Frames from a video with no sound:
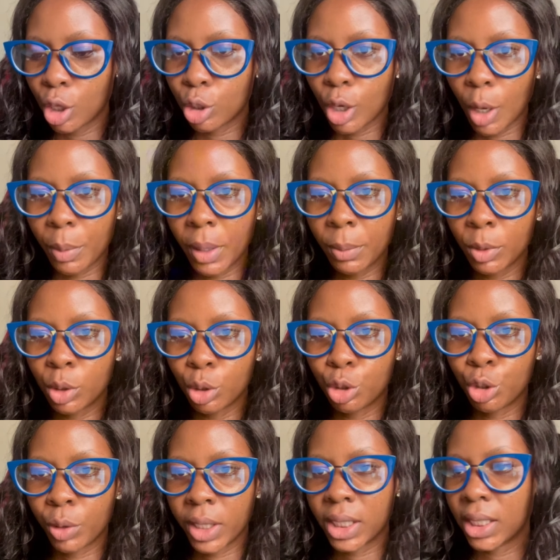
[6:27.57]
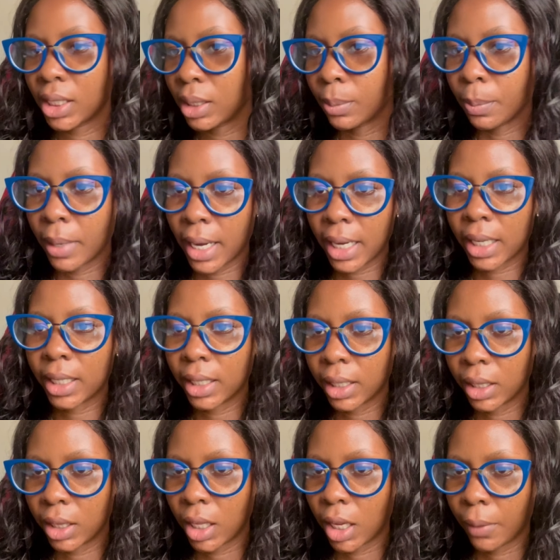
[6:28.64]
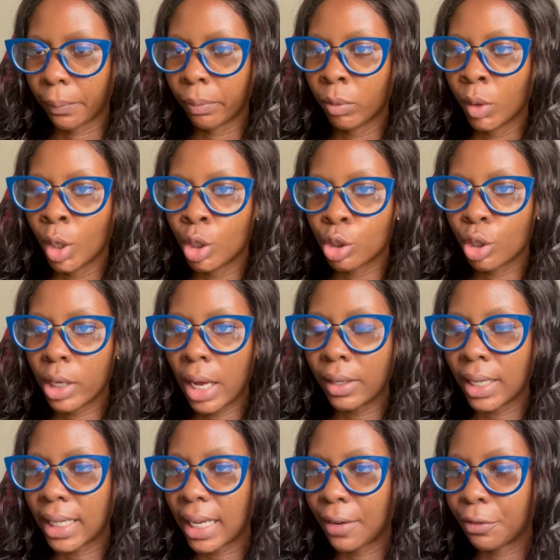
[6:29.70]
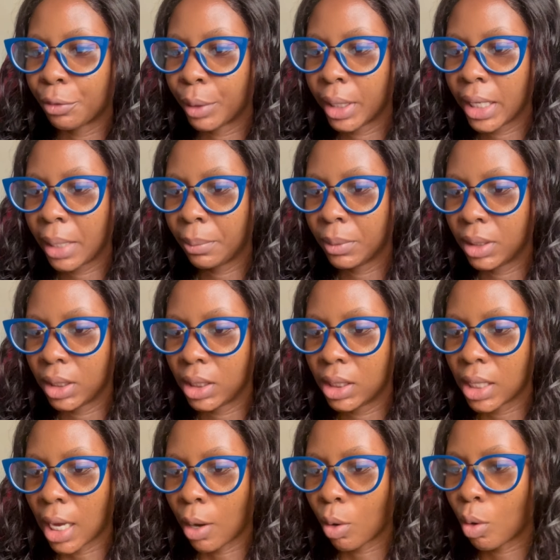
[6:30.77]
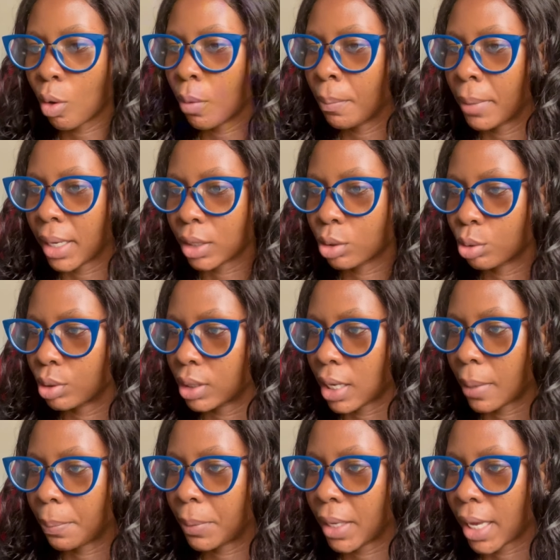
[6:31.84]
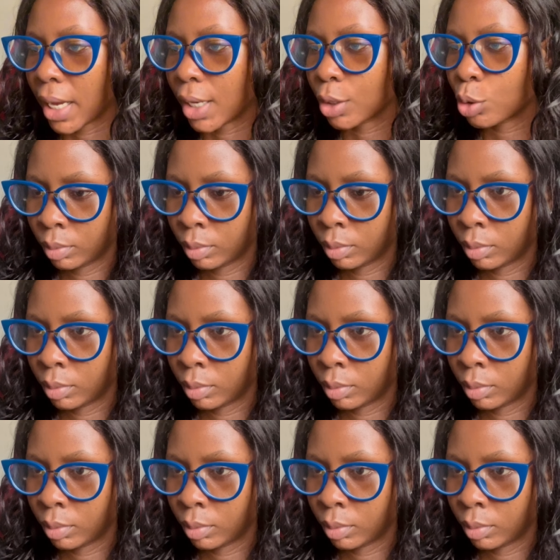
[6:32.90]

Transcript: So I'll be able to trace it back there. So now that I've renamed it, I'll come back to Zapier.